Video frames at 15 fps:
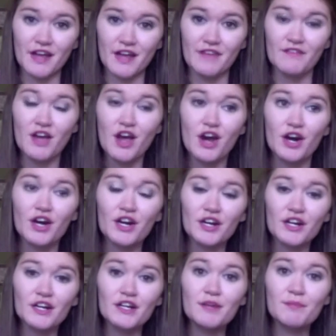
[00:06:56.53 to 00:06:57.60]
and I've
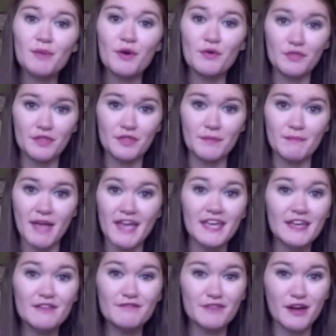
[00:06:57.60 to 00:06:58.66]
heard both
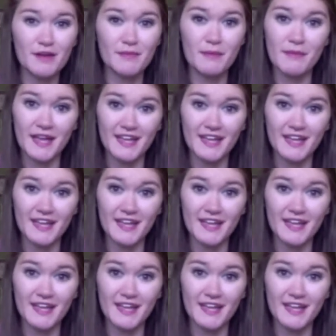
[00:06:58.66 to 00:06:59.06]
Megan from